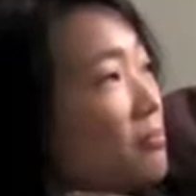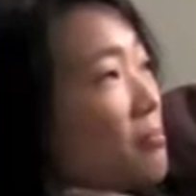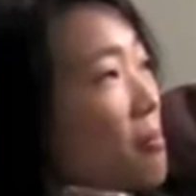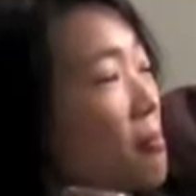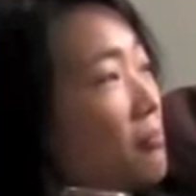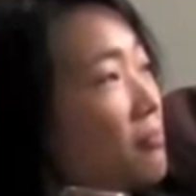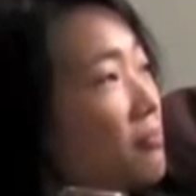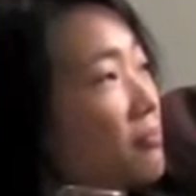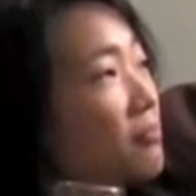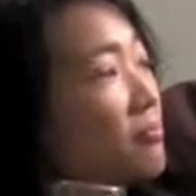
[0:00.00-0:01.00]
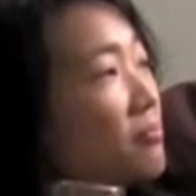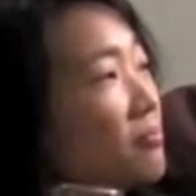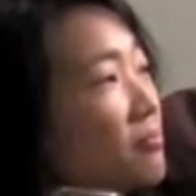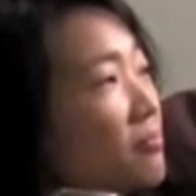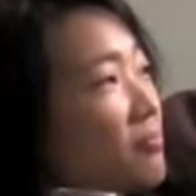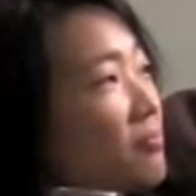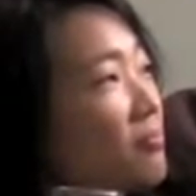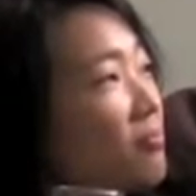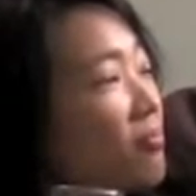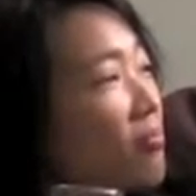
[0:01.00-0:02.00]

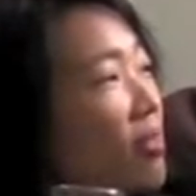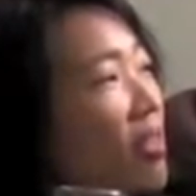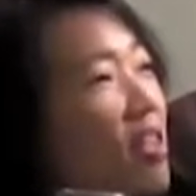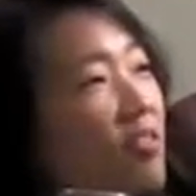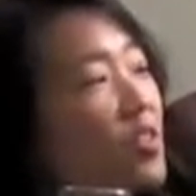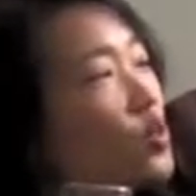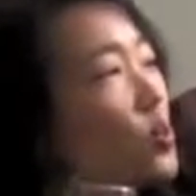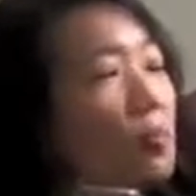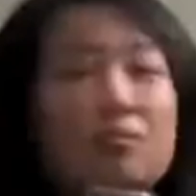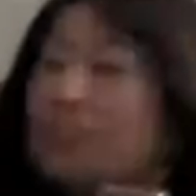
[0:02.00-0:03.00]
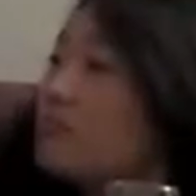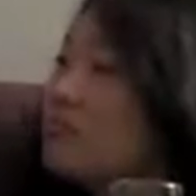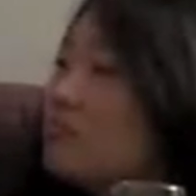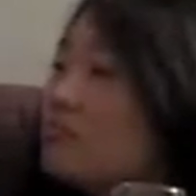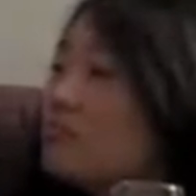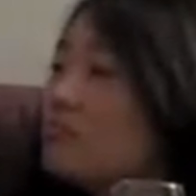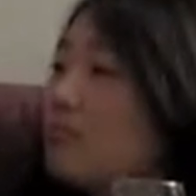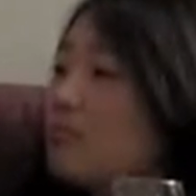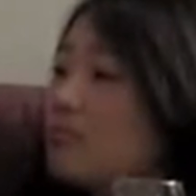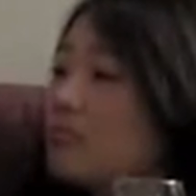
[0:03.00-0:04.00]

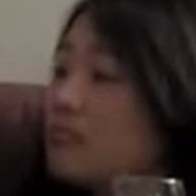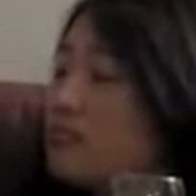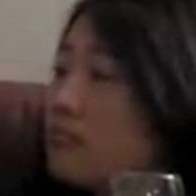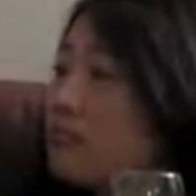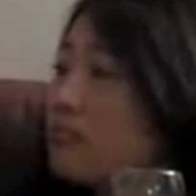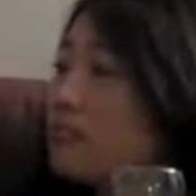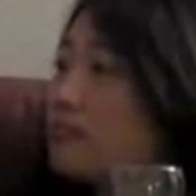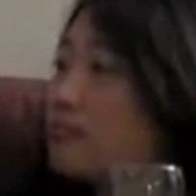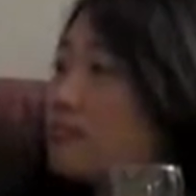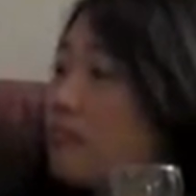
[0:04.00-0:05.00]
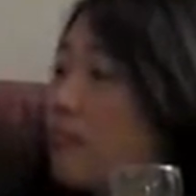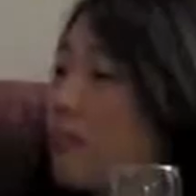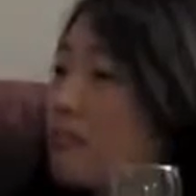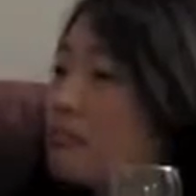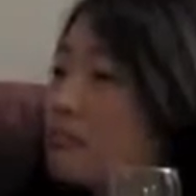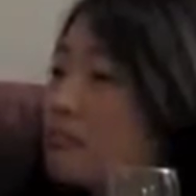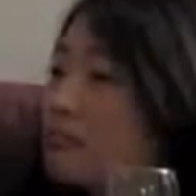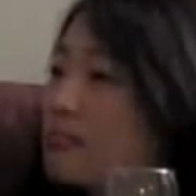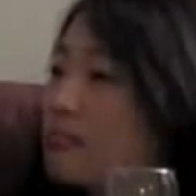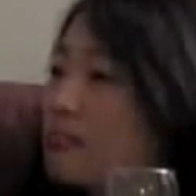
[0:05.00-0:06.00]

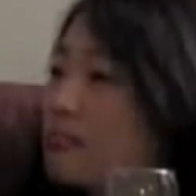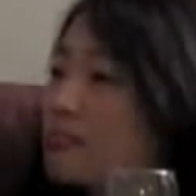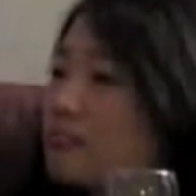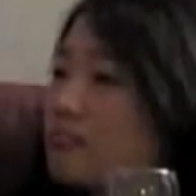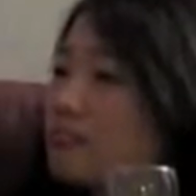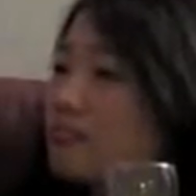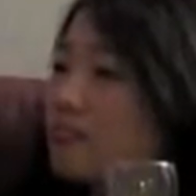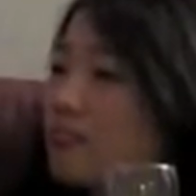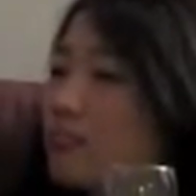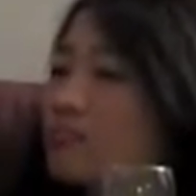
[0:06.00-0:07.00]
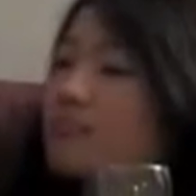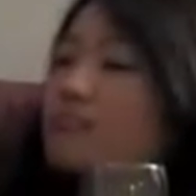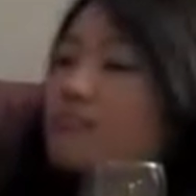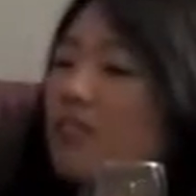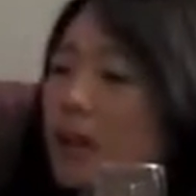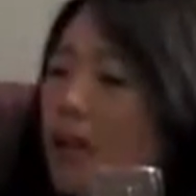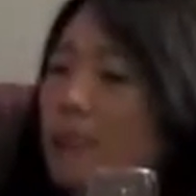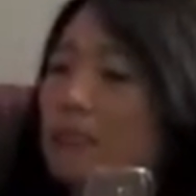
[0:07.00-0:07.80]
(silent)